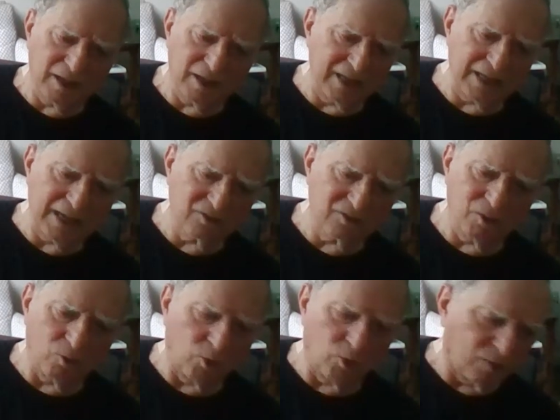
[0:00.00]
I'd ask him,
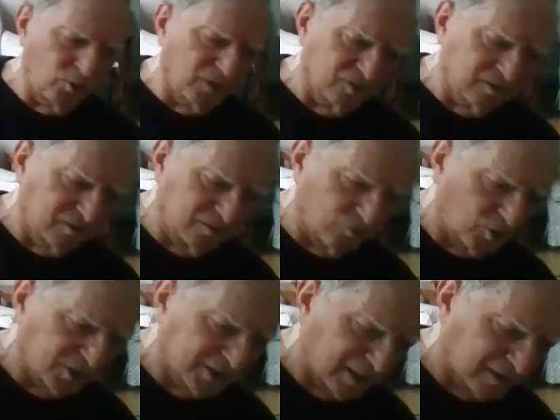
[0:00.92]
well, oh, "Why was it?
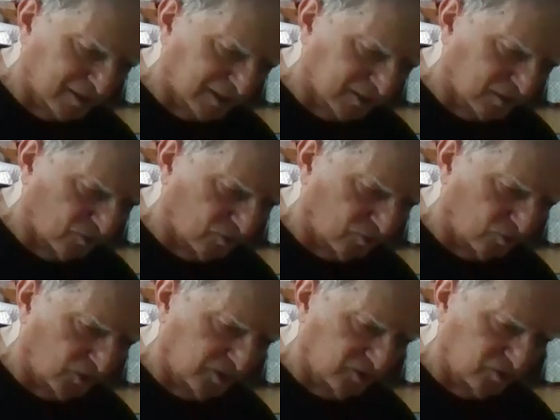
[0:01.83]
What
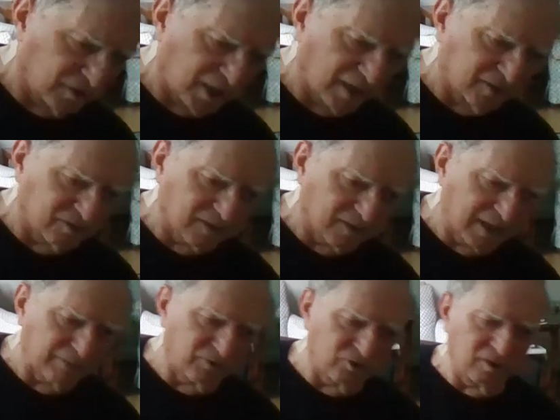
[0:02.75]
when you guys
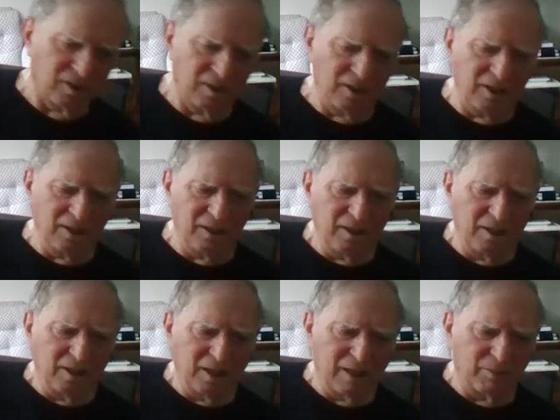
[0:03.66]
captured
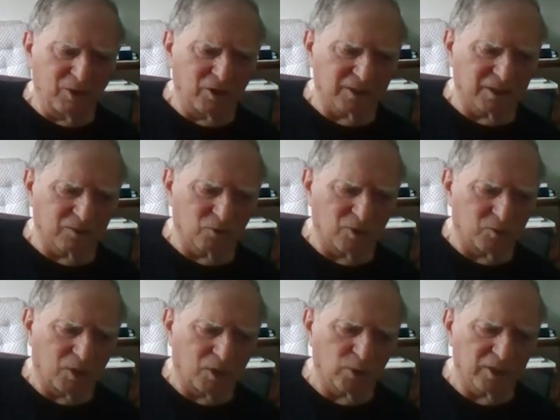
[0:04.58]
American equipment?
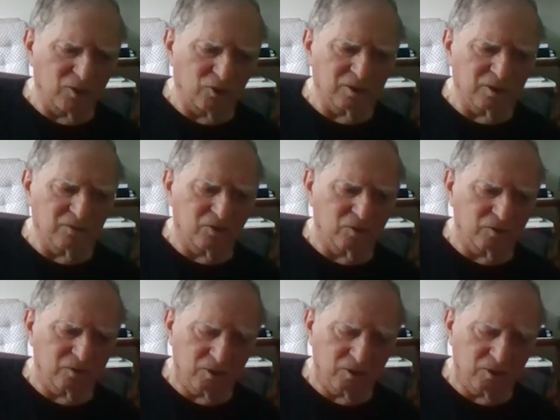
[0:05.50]
What were you looking for?"